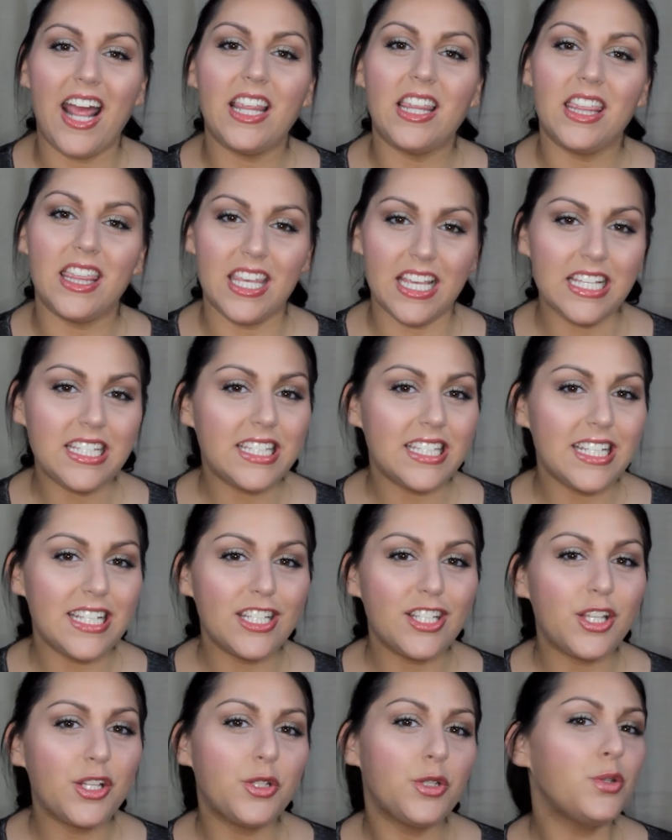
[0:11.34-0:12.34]
and this
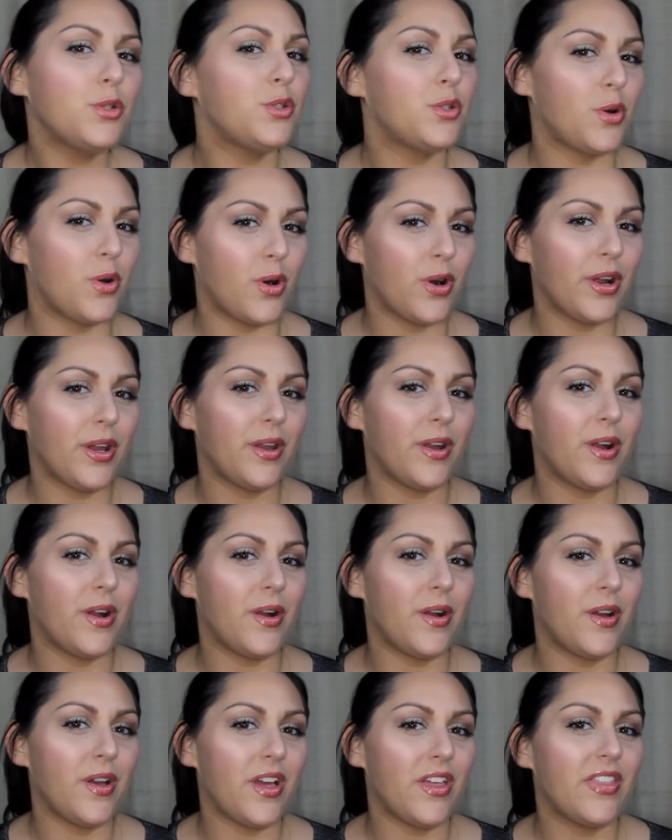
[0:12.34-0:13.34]
is the
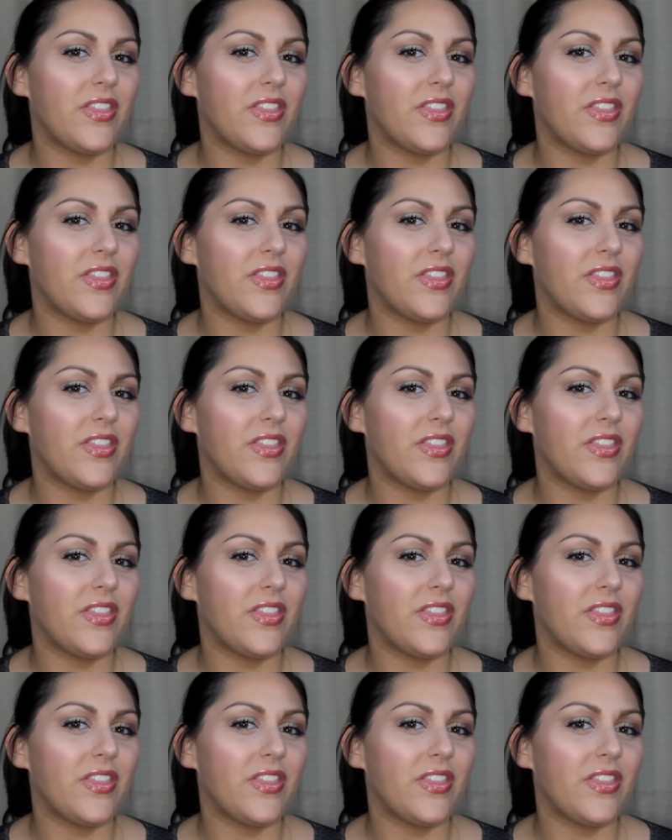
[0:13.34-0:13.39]
tutorial